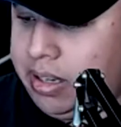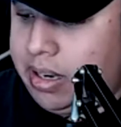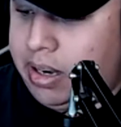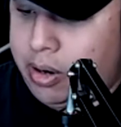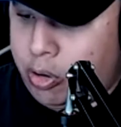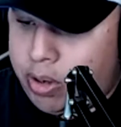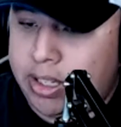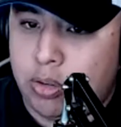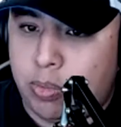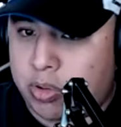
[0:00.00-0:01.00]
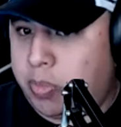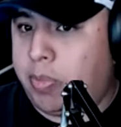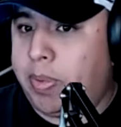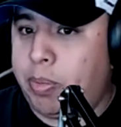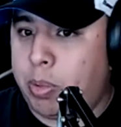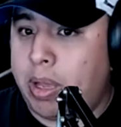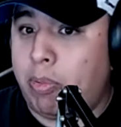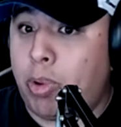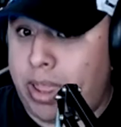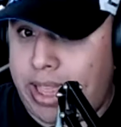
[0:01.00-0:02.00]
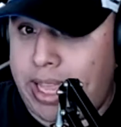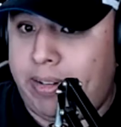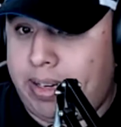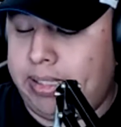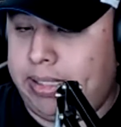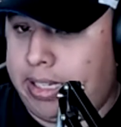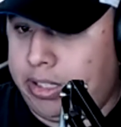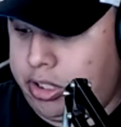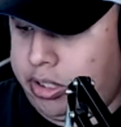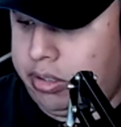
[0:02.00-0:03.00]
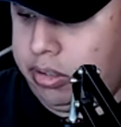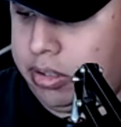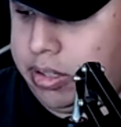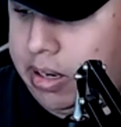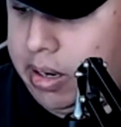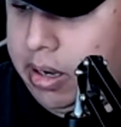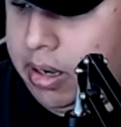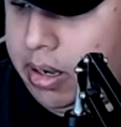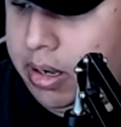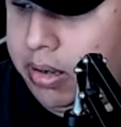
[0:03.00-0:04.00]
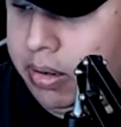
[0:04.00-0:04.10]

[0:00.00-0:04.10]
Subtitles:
According to multiple people that were there in the section, uh,